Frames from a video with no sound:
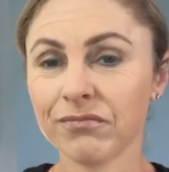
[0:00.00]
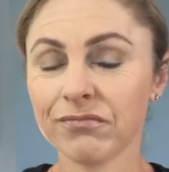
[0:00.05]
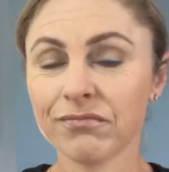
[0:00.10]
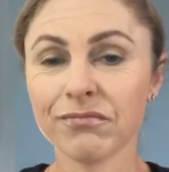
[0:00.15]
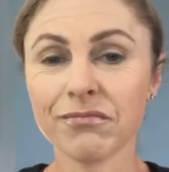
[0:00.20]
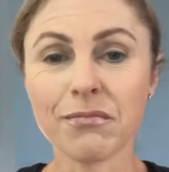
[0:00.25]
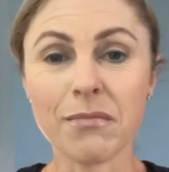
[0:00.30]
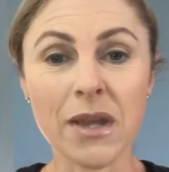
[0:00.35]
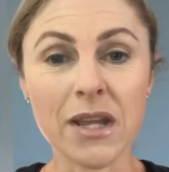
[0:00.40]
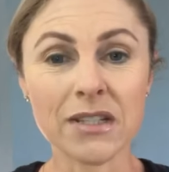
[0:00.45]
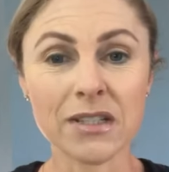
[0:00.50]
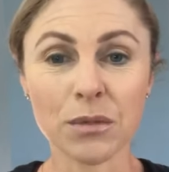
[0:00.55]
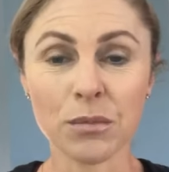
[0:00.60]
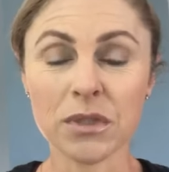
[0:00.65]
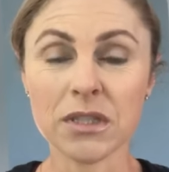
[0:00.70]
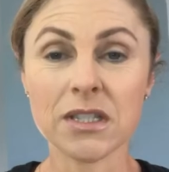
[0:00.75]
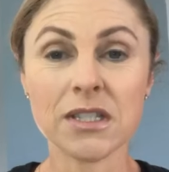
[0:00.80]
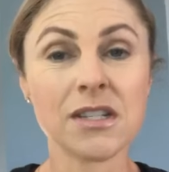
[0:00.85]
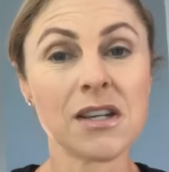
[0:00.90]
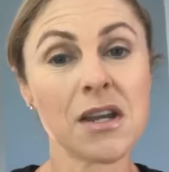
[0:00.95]
make
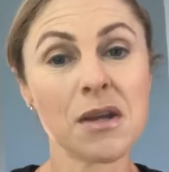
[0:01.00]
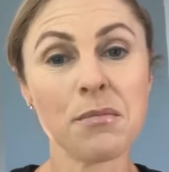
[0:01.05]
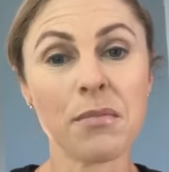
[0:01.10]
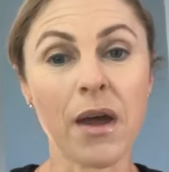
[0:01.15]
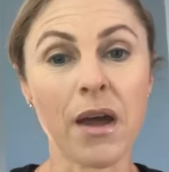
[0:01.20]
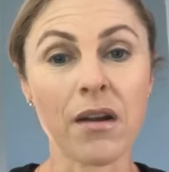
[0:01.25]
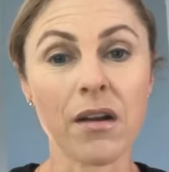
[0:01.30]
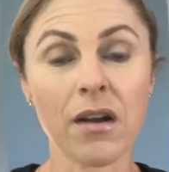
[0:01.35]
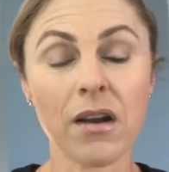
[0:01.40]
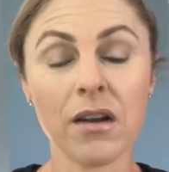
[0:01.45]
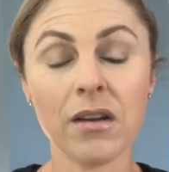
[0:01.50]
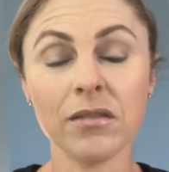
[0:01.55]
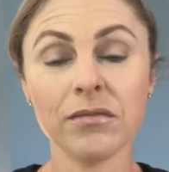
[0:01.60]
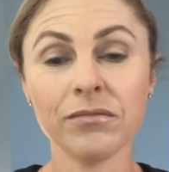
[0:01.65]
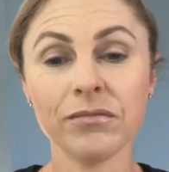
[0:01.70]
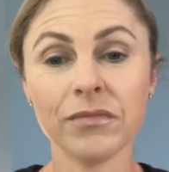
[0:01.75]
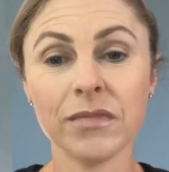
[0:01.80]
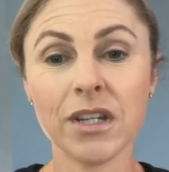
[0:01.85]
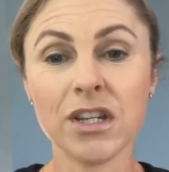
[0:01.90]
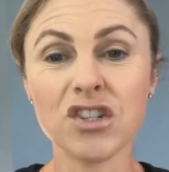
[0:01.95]
someone's day better,
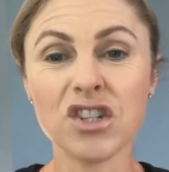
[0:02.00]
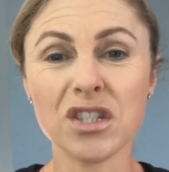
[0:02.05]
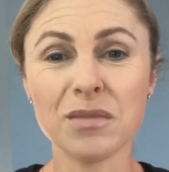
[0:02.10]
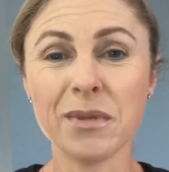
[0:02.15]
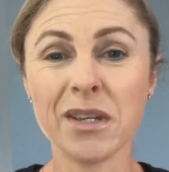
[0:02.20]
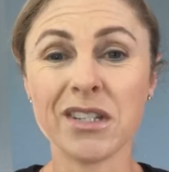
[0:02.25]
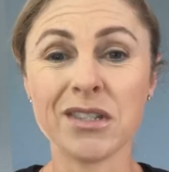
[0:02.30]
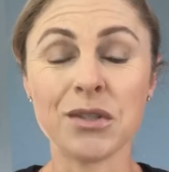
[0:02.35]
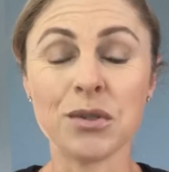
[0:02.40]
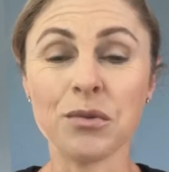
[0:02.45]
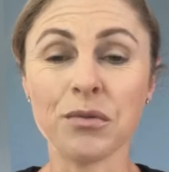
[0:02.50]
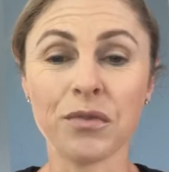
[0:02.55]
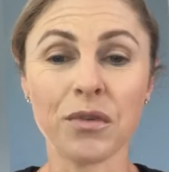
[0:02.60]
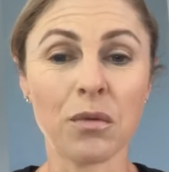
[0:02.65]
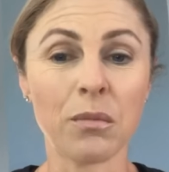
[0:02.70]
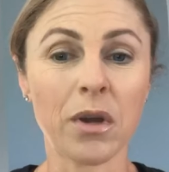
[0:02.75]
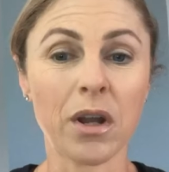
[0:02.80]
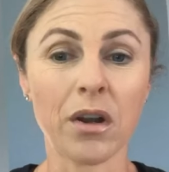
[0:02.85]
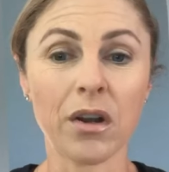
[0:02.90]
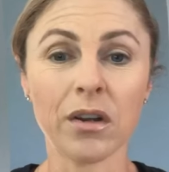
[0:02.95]
it just makes you
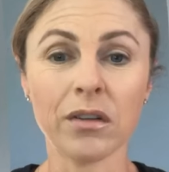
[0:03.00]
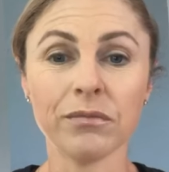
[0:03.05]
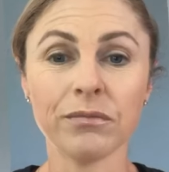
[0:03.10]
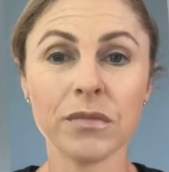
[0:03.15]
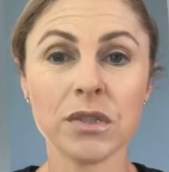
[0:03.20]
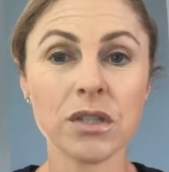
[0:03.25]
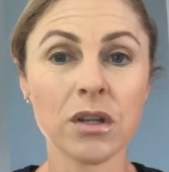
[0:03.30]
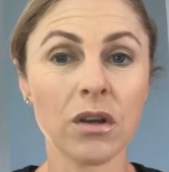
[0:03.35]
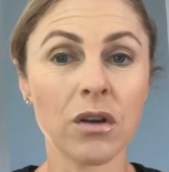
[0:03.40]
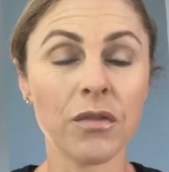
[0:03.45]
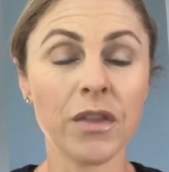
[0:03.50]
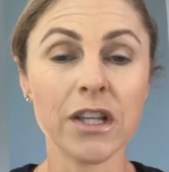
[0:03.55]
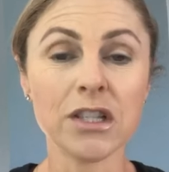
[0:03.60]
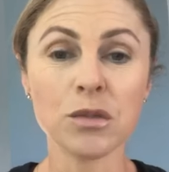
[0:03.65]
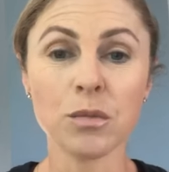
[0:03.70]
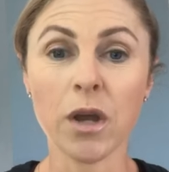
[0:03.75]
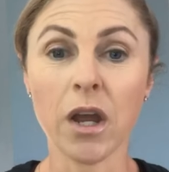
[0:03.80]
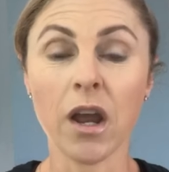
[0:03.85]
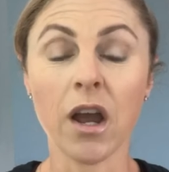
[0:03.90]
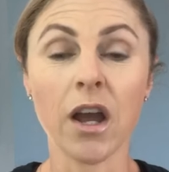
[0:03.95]
feel better. So
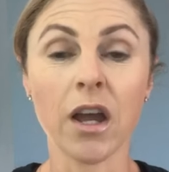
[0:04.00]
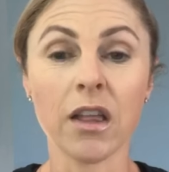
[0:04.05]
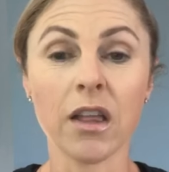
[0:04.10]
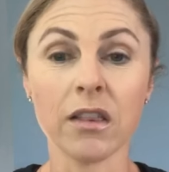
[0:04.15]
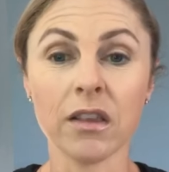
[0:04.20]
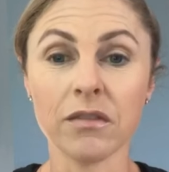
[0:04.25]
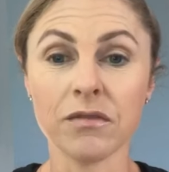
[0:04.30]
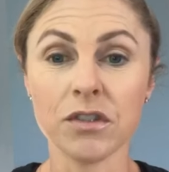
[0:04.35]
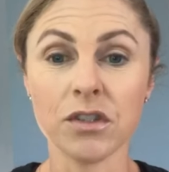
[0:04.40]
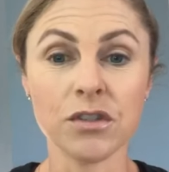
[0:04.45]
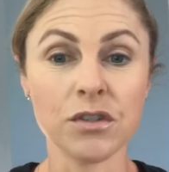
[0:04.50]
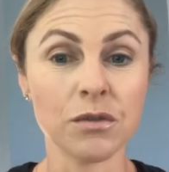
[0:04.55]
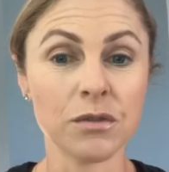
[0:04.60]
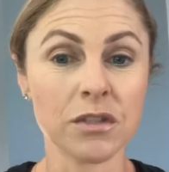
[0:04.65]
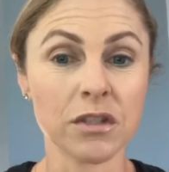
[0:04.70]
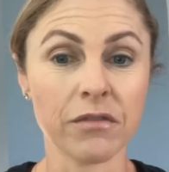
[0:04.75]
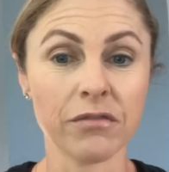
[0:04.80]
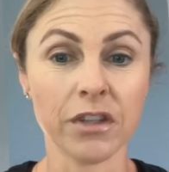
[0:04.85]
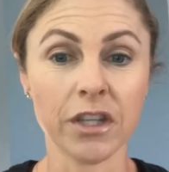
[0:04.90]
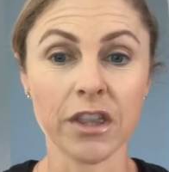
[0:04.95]
that's why I love to do
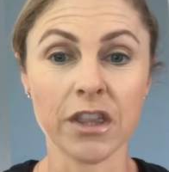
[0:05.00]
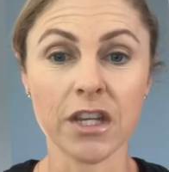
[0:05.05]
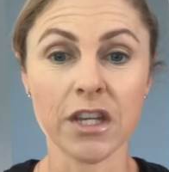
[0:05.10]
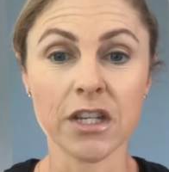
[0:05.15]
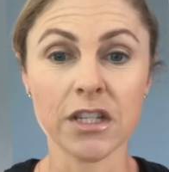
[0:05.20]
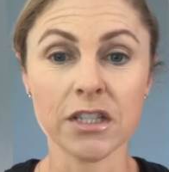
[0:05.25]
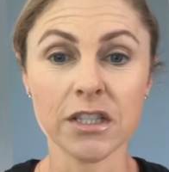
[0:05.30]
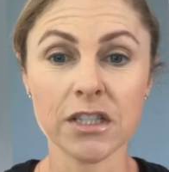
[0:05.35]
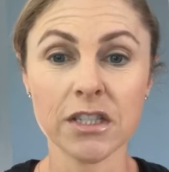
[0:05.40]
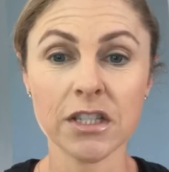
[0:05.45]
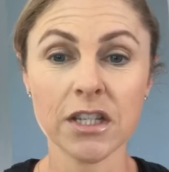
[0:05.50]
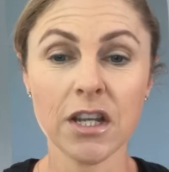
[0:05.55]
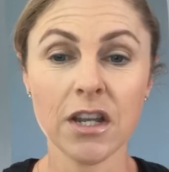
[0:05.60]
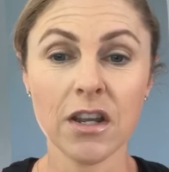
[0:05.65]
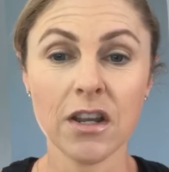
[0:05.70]
stuff like this.